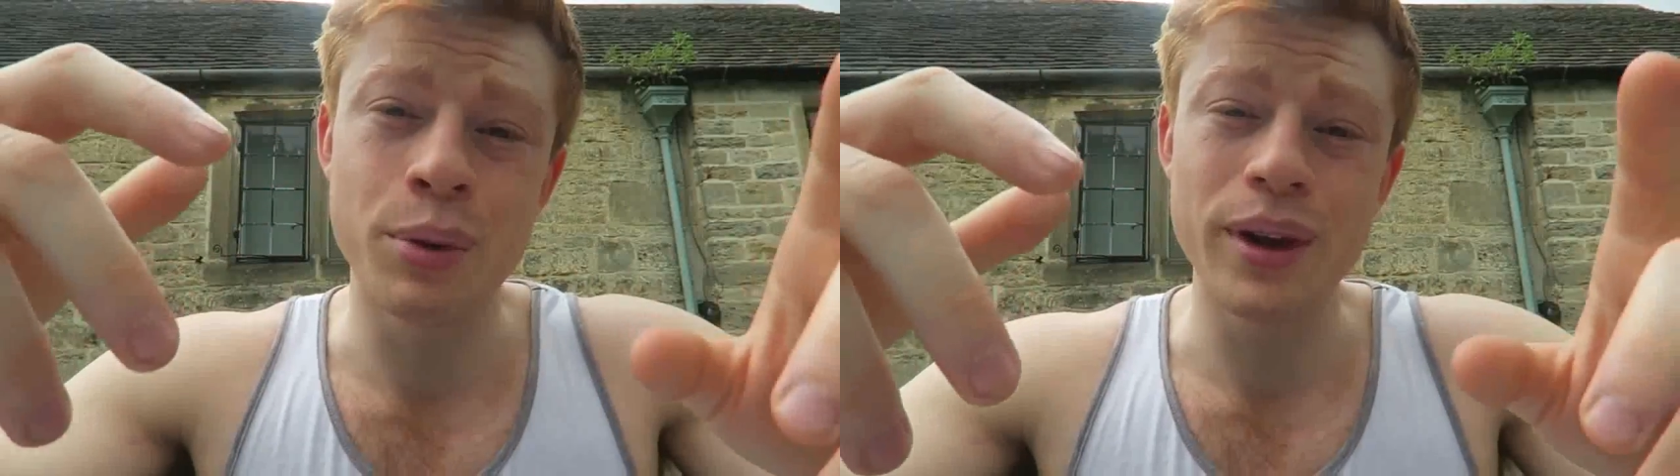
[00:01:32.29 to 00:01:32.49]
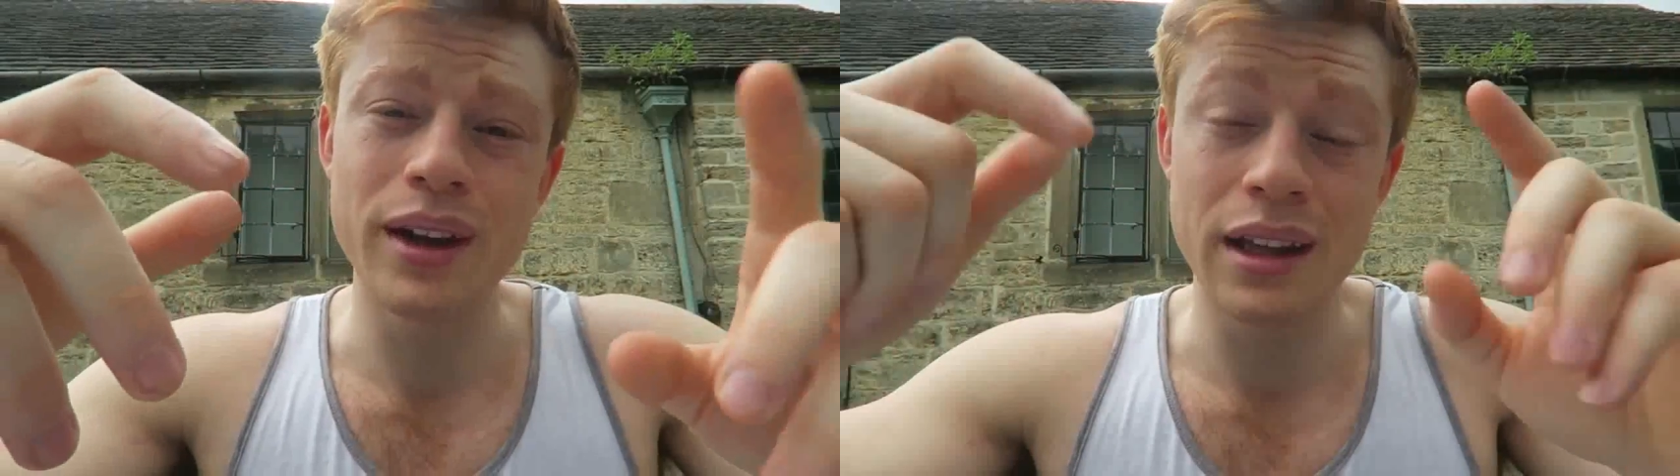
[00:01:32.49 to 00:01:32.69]

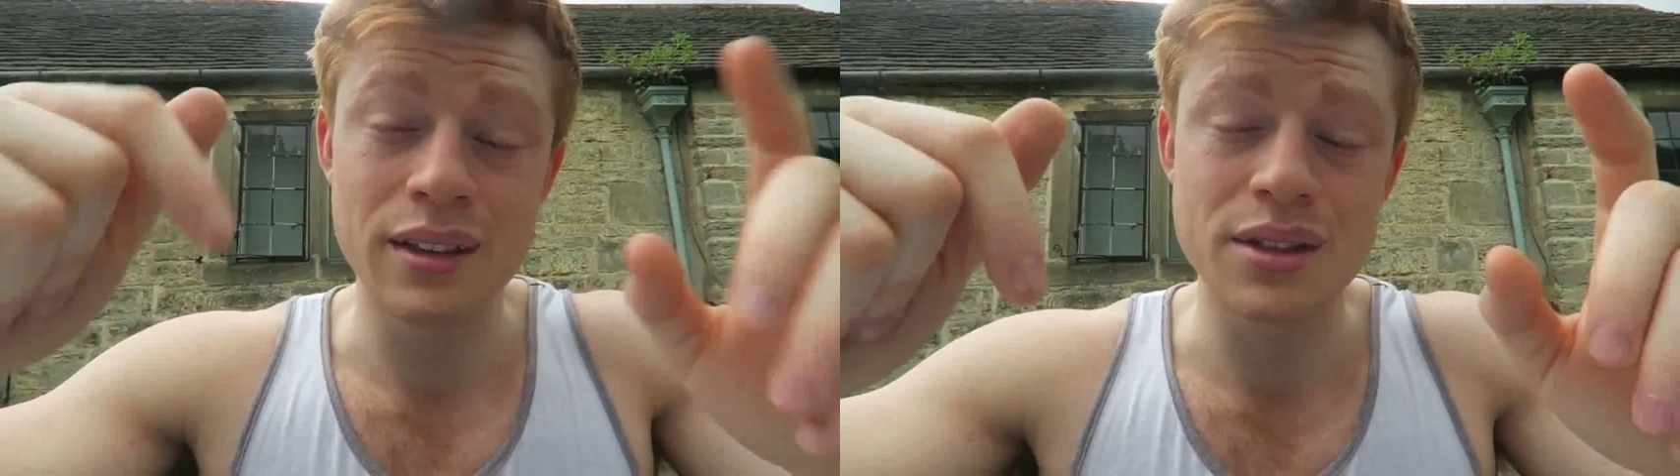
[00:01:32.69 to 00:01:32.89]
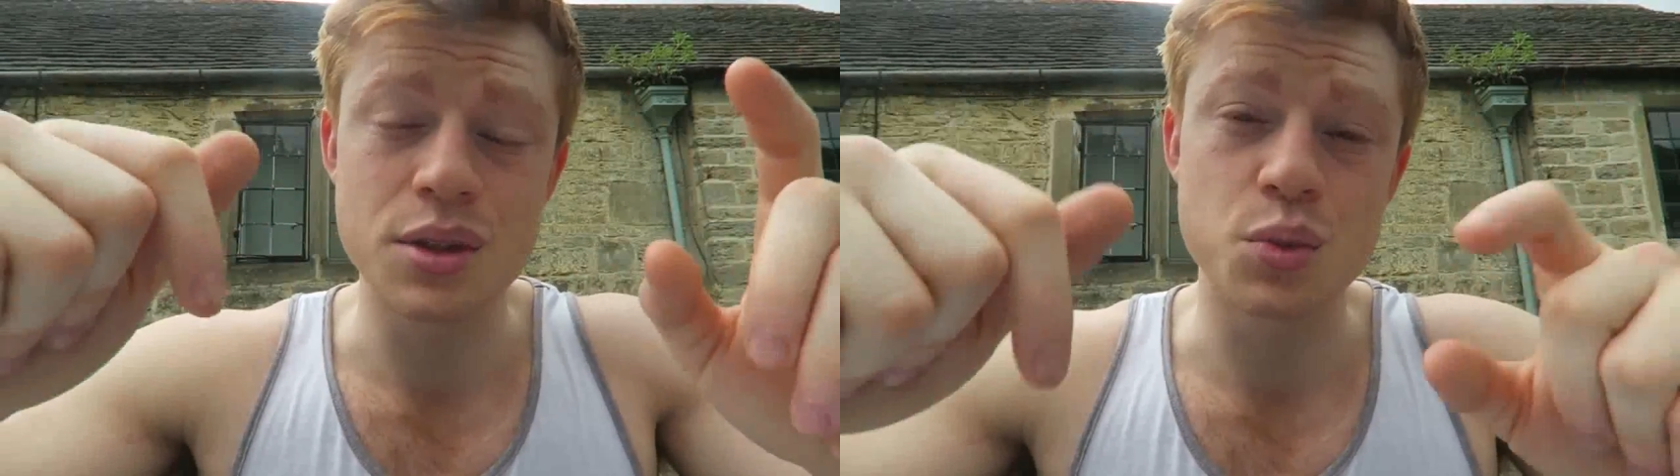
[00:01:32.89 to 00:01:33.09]
point
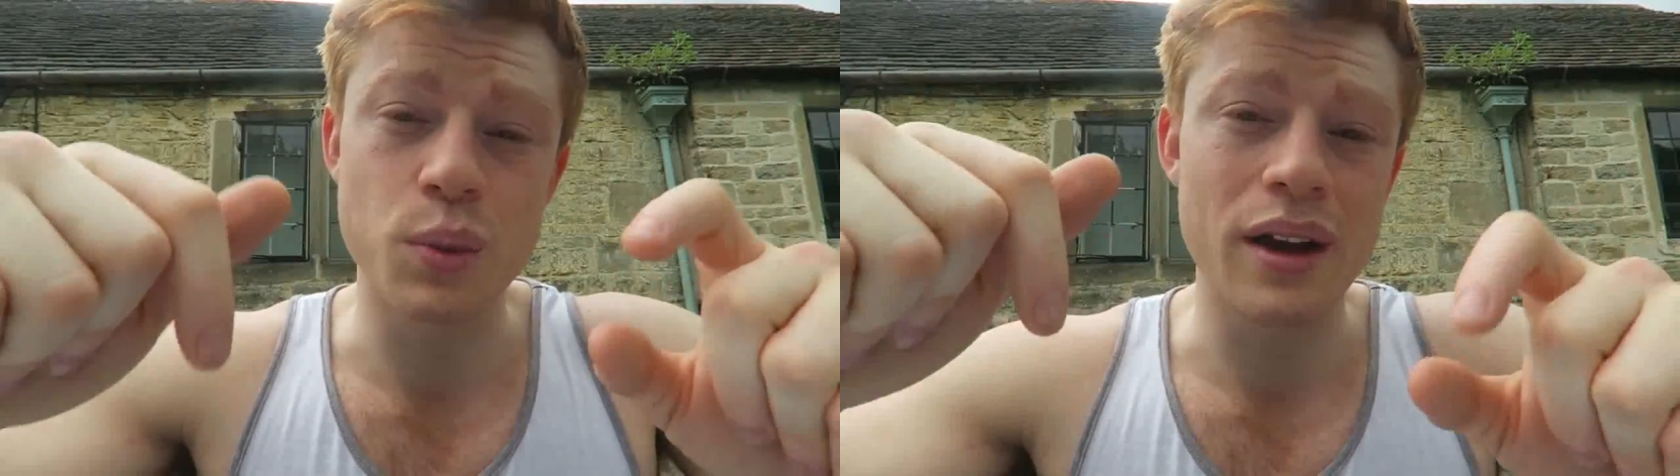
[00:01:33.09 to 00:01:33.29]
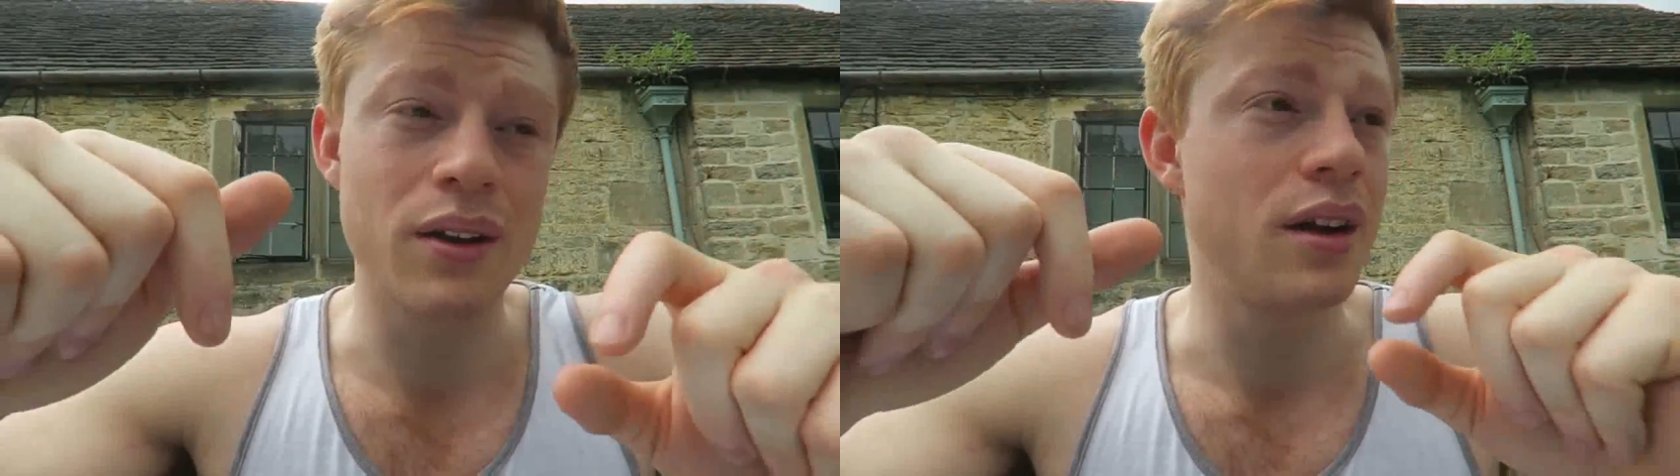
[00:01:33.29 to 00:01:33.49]
in this as
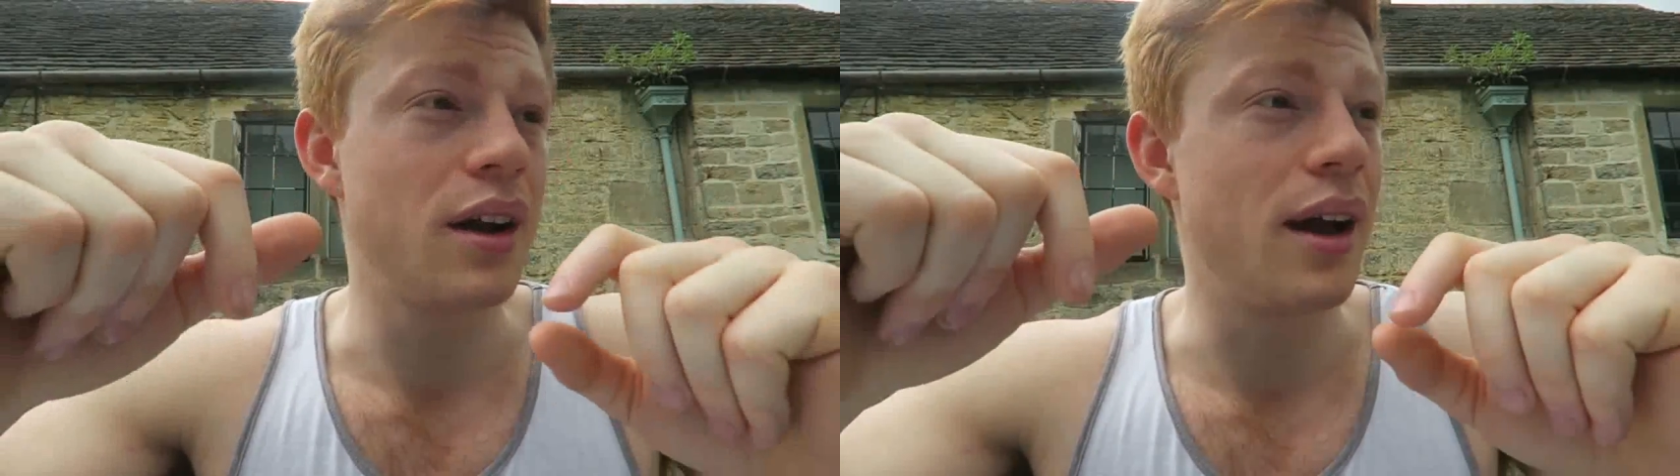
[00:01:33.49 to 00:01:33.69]
well.